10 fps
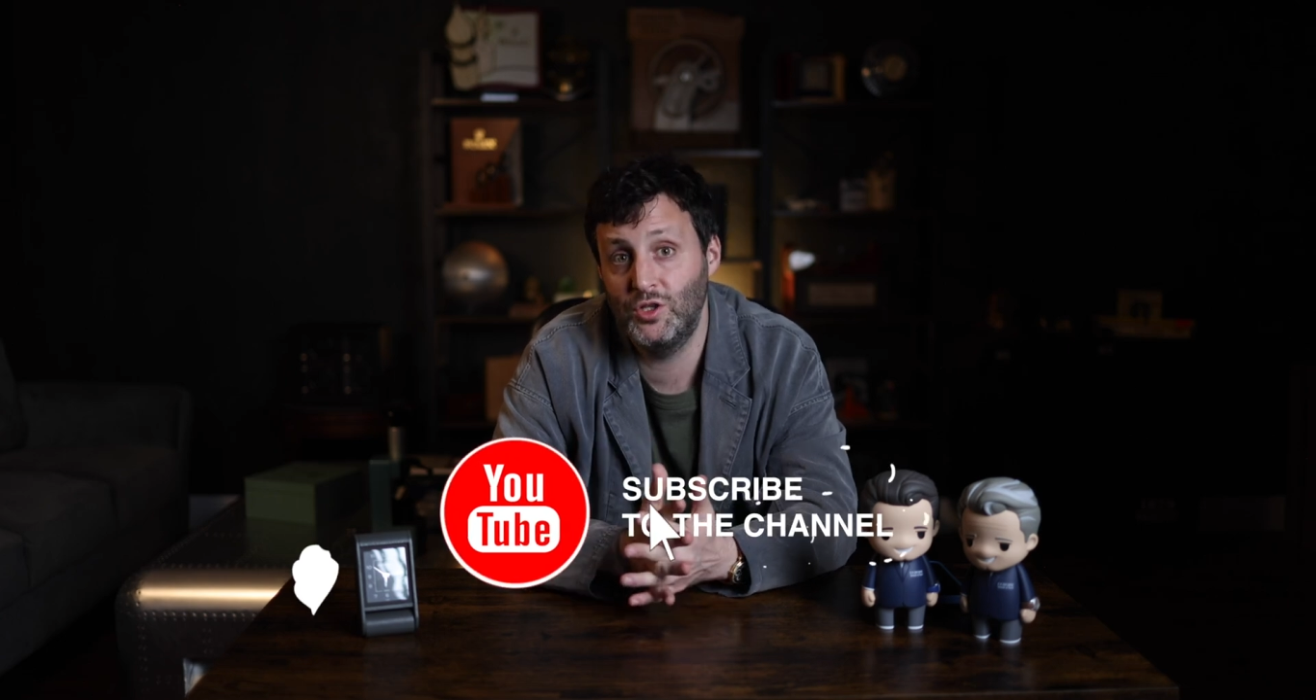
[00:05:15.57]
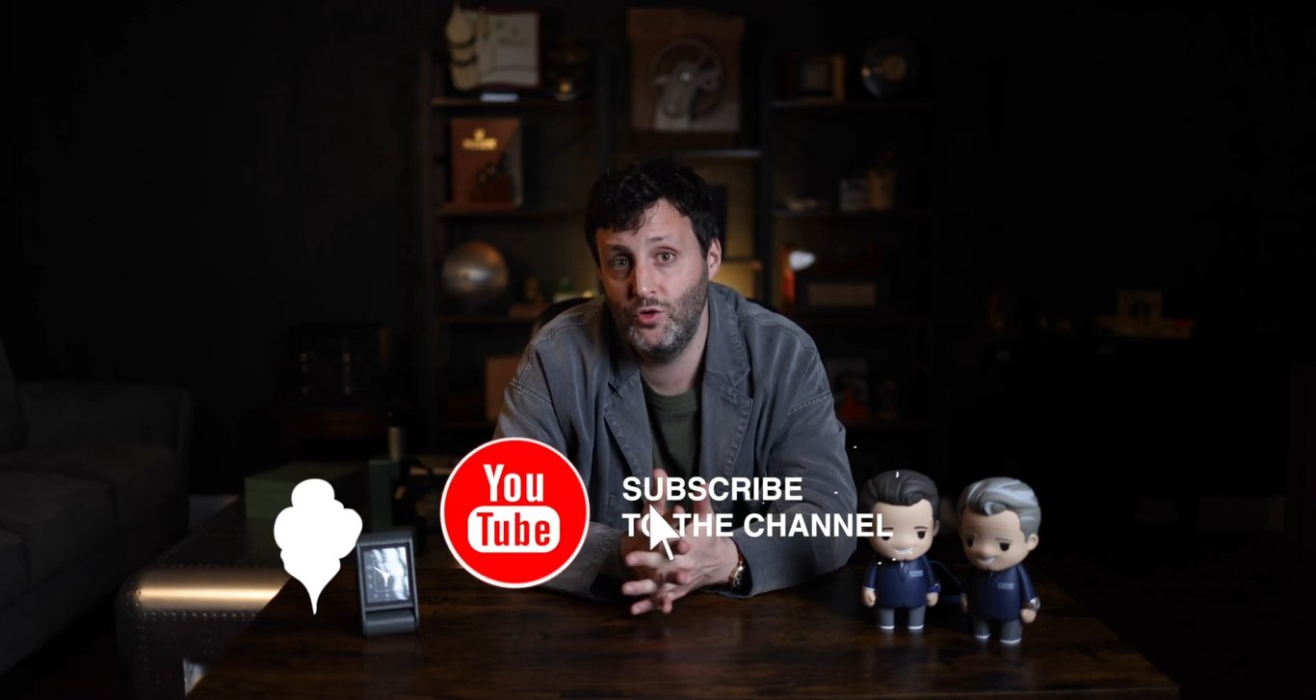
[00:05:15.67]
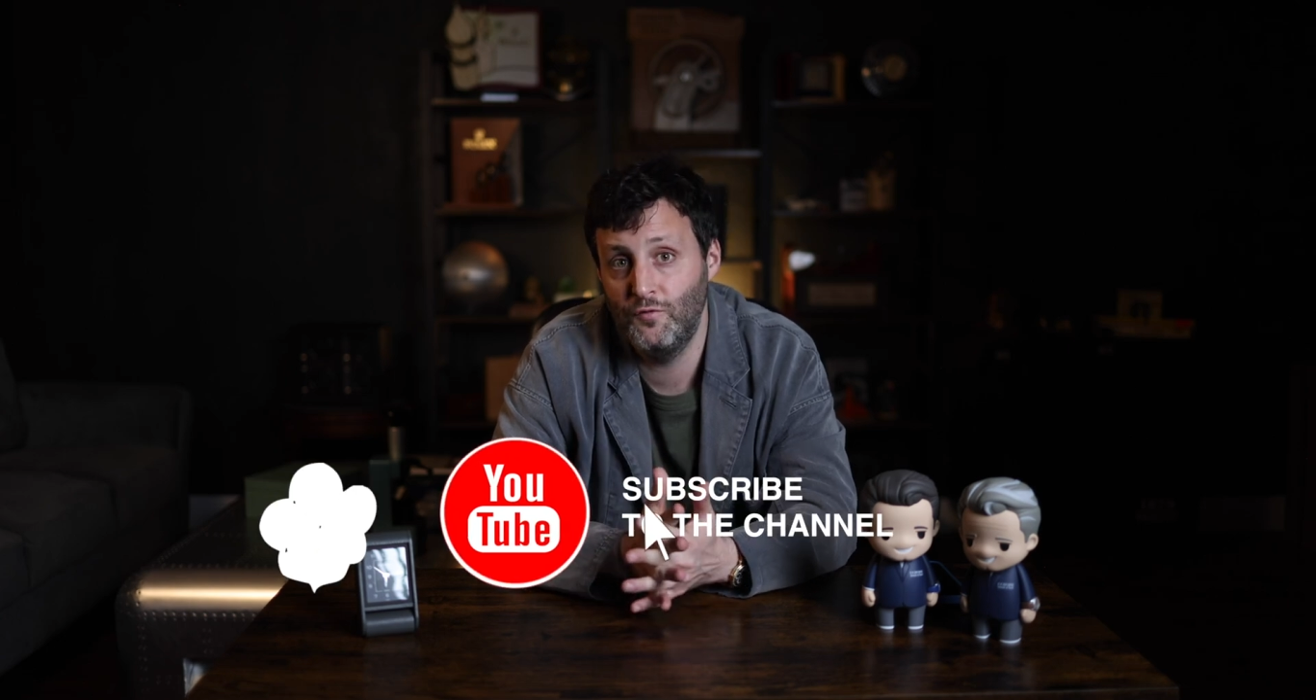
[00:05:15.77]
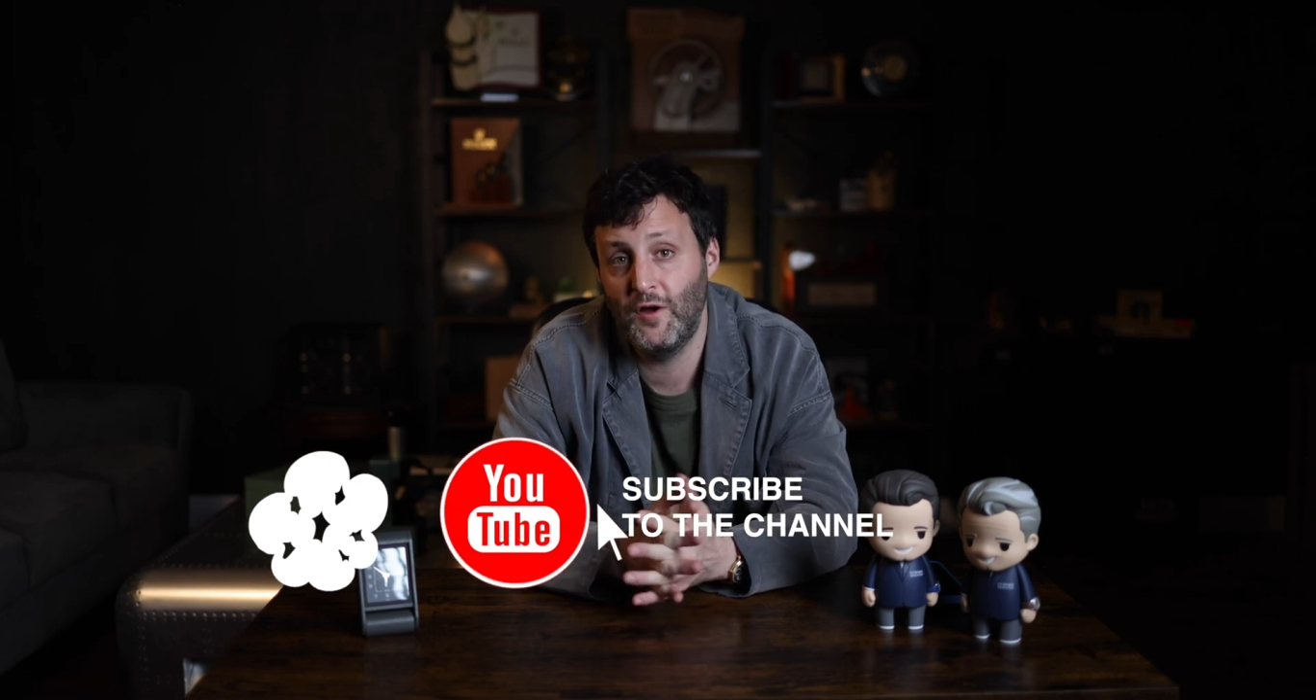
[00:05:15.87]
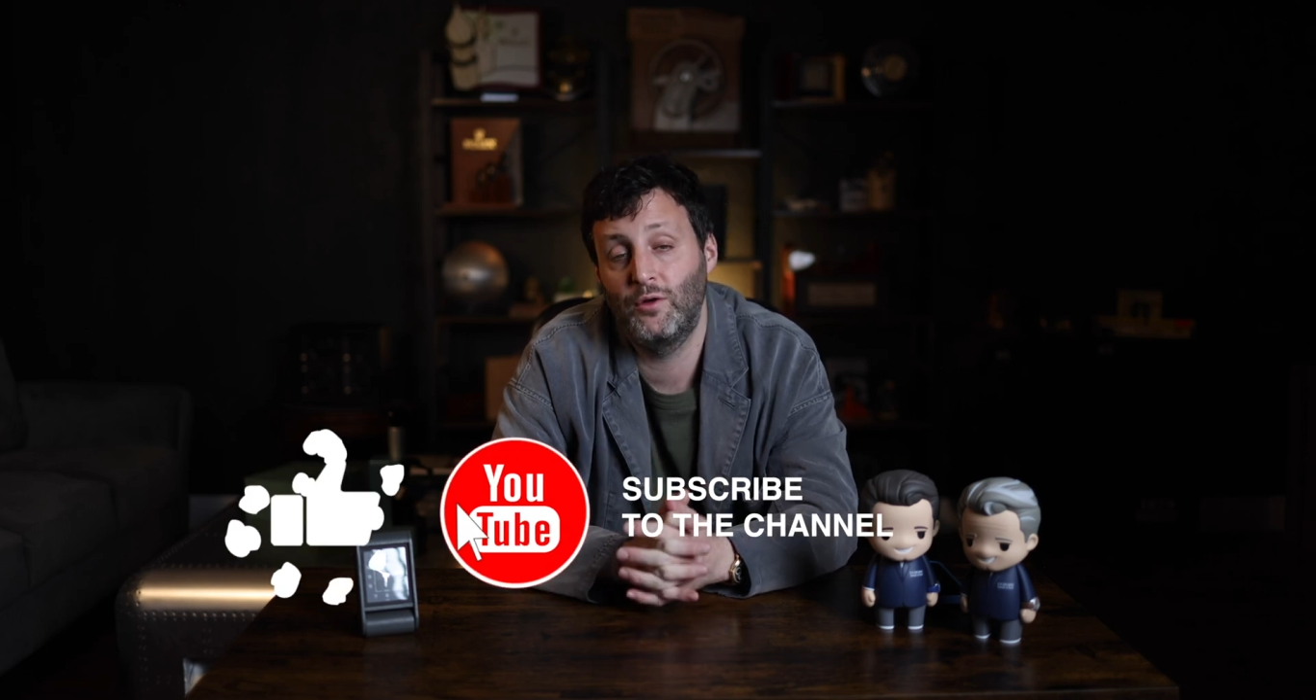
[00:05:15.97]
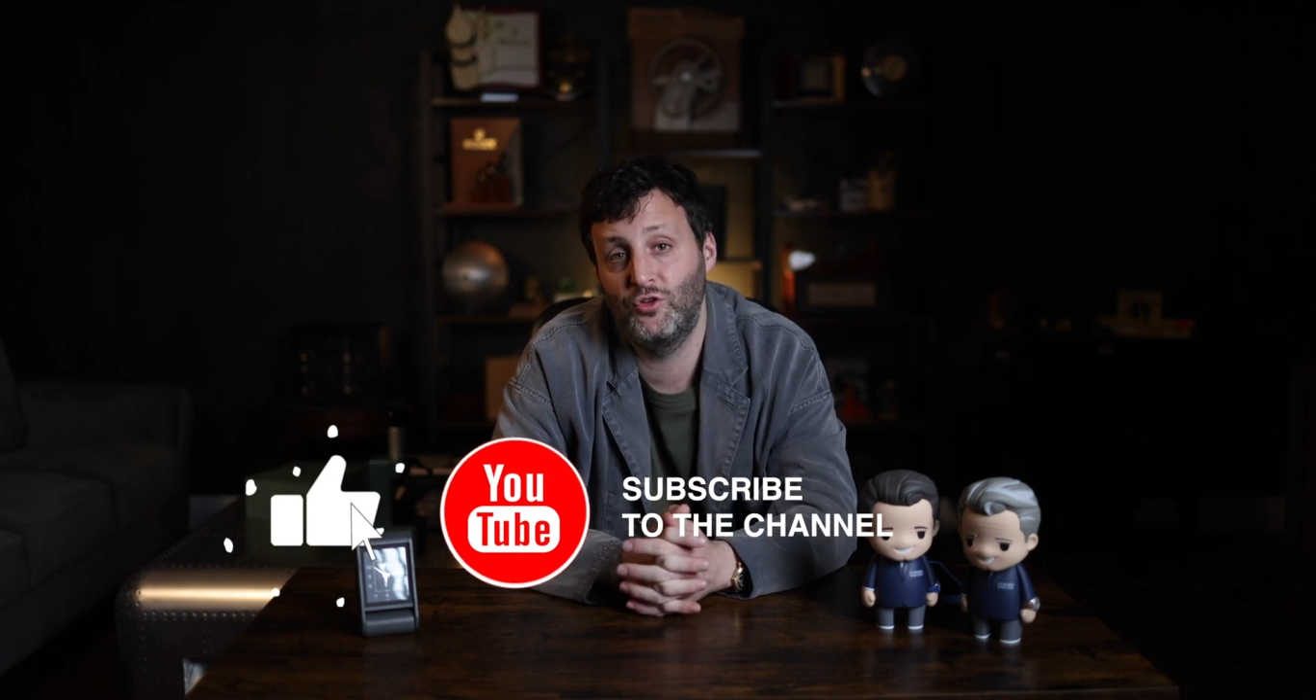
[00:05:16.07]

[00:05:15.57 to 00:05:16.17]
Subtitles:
you found